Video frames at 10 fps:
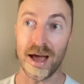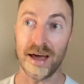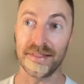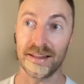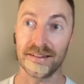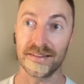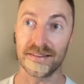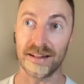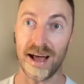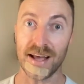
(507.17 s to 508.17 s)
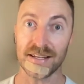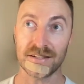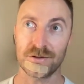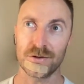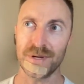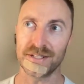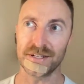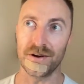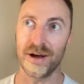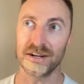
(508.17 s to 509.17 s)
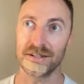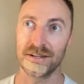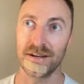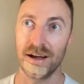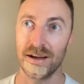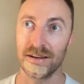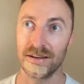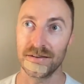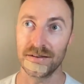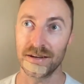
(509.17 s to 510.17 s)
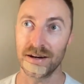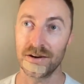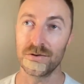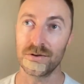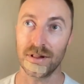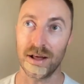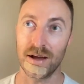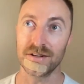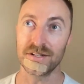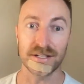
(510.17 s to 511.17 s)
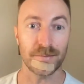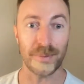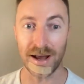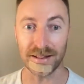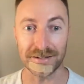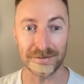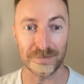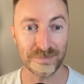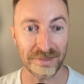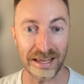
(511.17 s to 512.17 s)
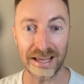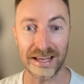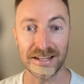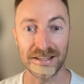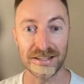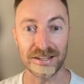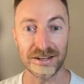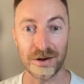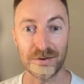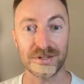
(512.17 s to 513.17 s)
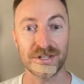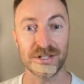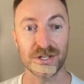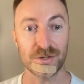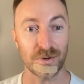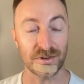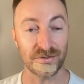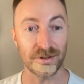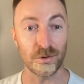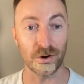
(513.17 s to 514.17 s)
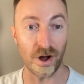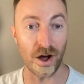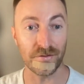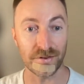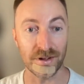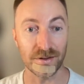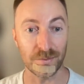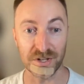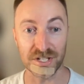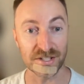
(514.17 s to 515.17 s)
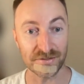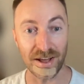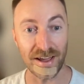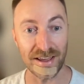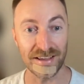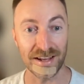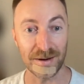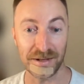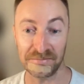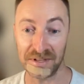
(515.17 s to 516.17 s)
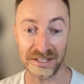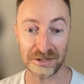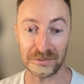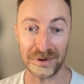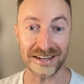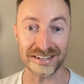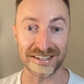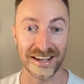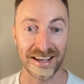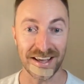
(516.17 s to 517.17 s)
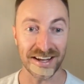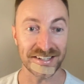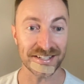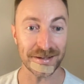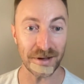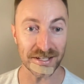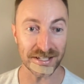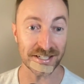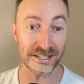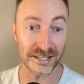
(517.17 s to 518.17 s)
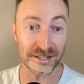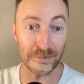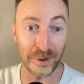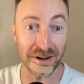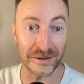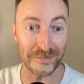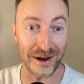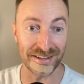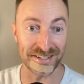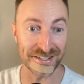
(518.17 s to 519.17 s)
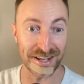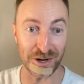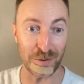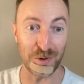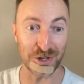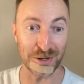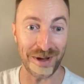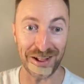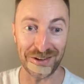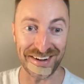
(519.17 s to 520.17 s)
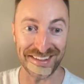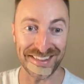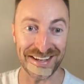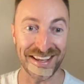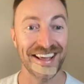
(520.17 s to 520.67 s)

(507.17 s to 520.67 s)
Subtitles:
And then 2 weeks ago, actually, I got a new client. She's a pilot. And, she just wants to feel more confident when she's flying. And I'm like, that's great. And she's a budding pilot. She's not a commercial pilot or anything.